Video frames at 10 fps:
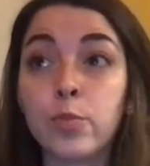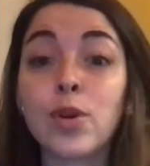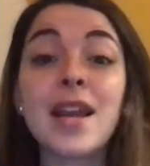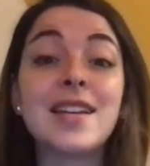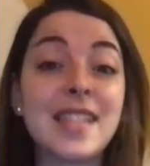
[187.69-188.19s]

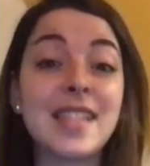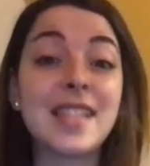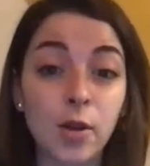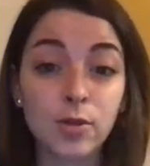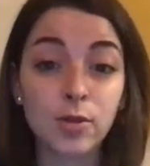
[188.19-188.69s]
break
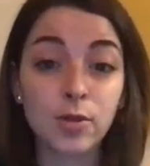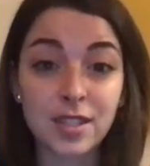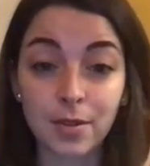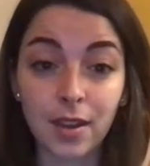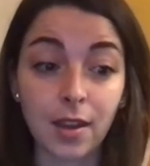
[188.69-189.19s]
down some
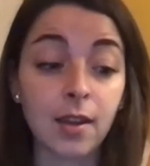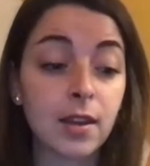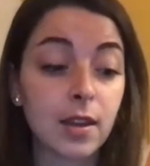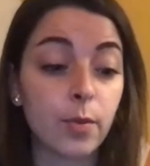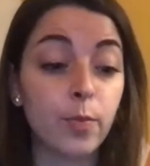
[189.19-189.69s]
of the